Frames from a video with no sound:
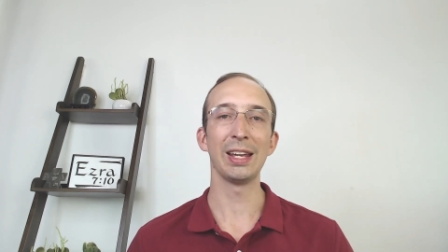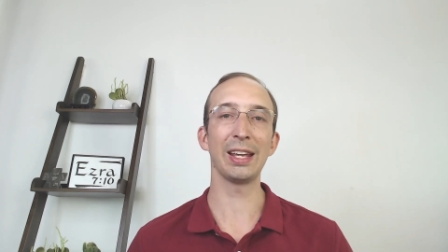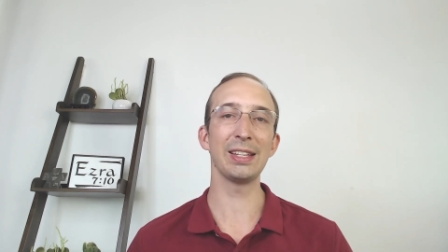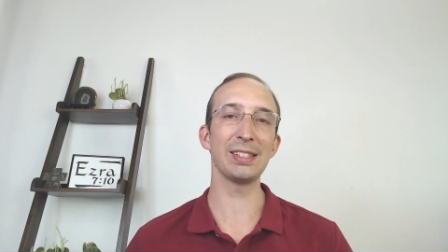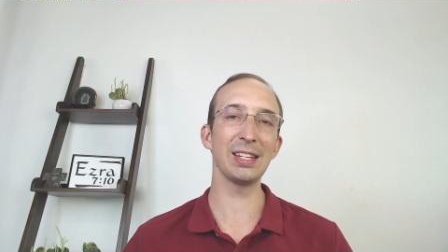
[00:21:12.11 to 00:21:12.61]

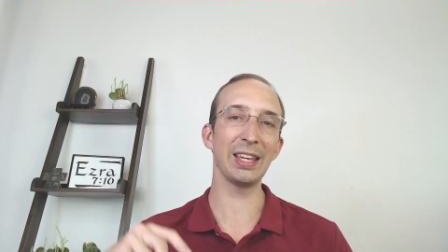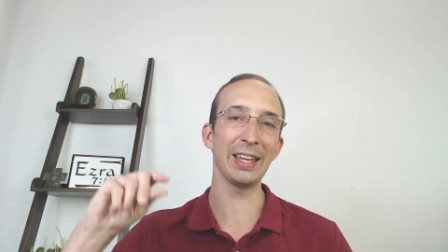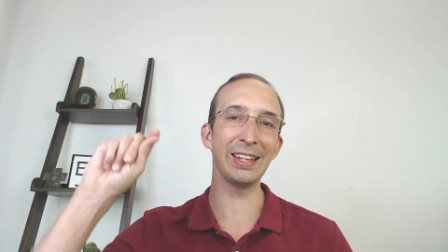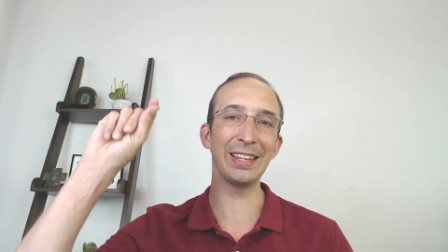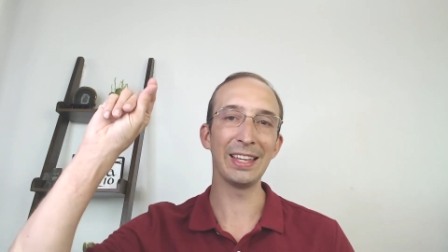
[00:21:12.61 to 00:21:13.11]
can see
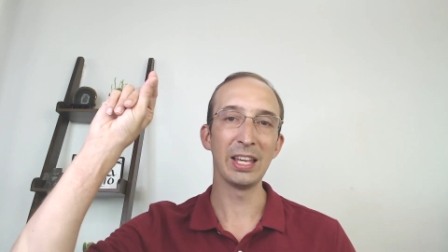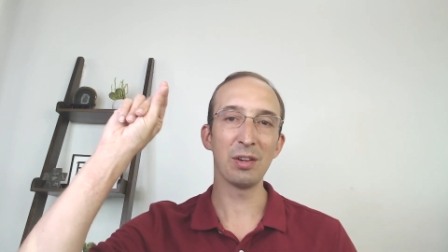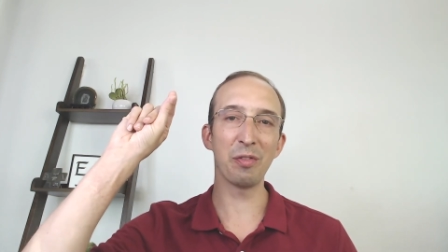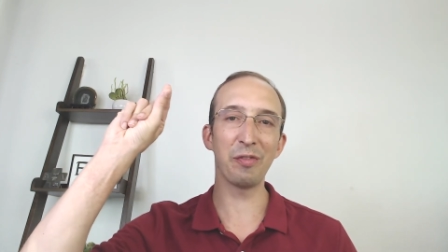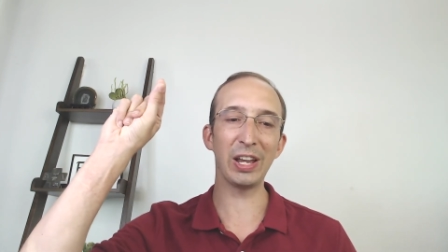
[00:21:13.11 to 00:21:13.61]
any
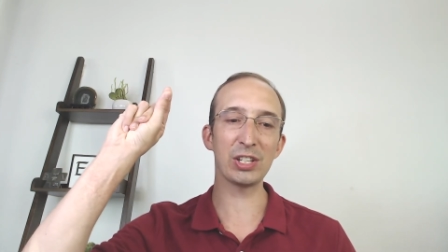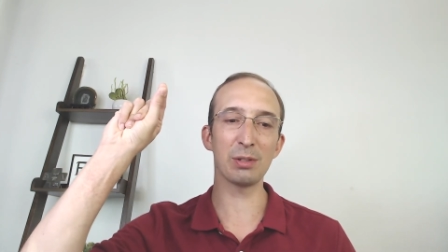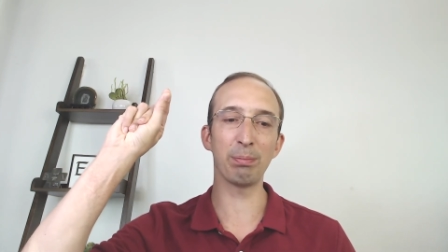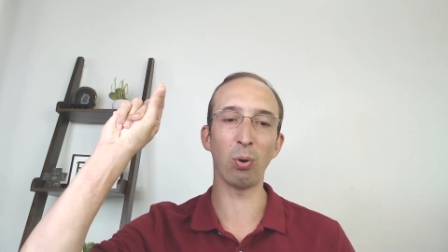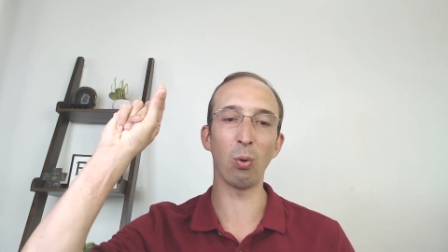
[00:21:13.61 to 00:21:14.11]

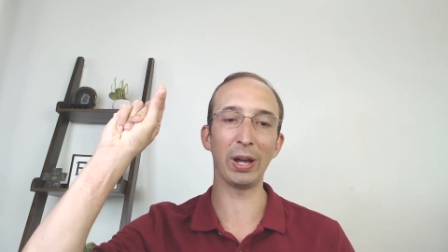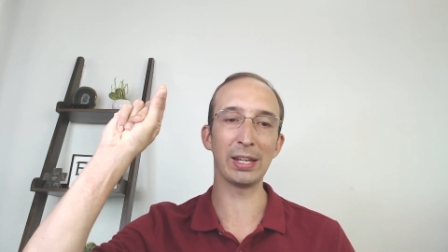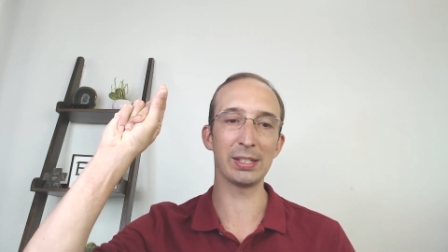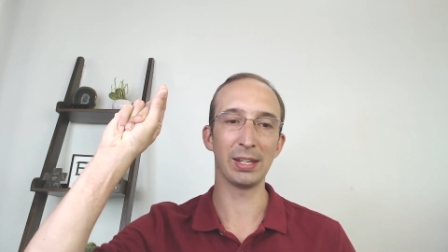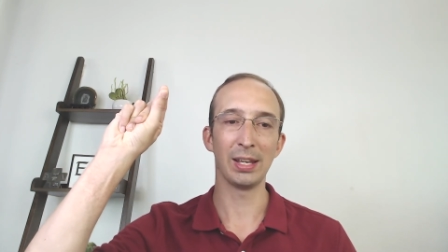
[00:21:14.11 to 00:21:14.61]
fixed
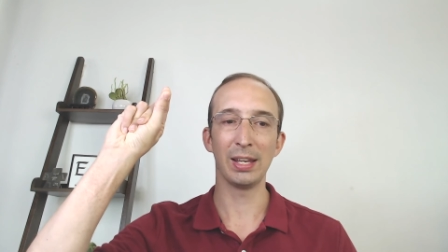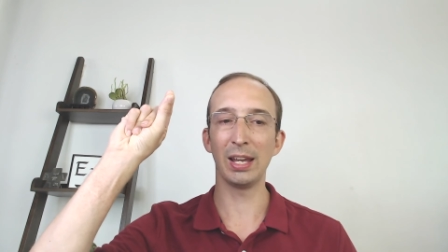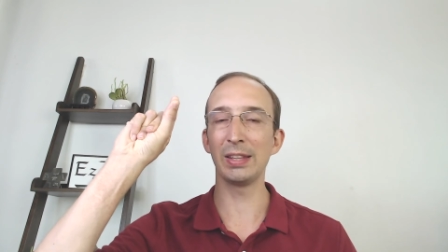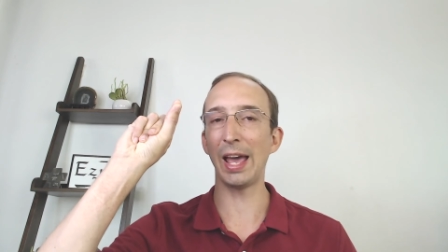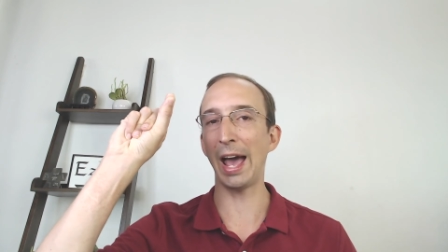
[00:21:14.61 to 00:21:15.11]
point
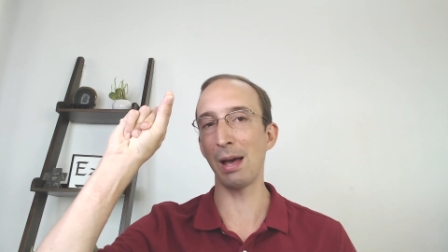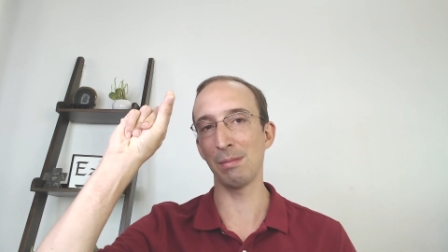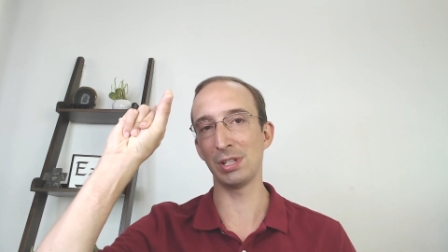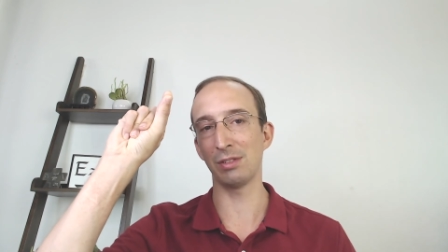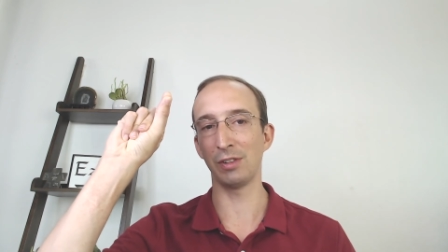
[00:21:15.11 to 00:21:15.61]
in the
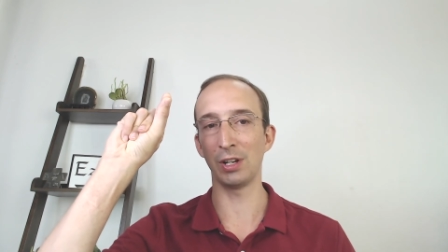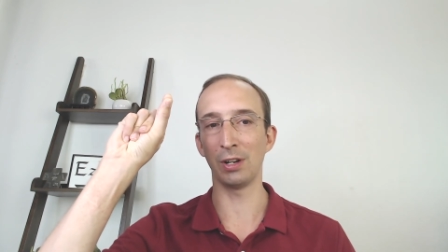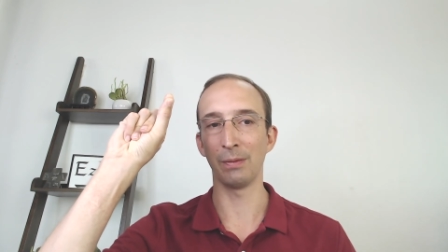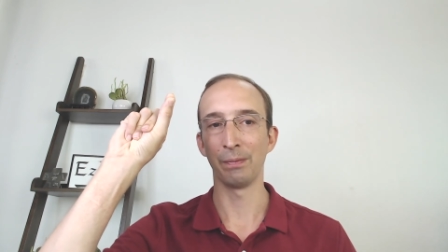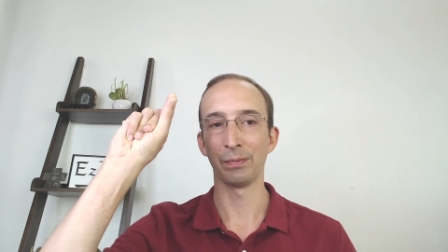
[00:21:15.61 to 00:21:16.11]

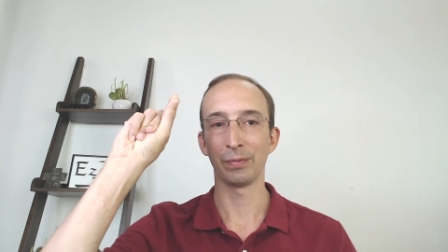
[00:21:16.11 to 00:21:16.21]
atmosphere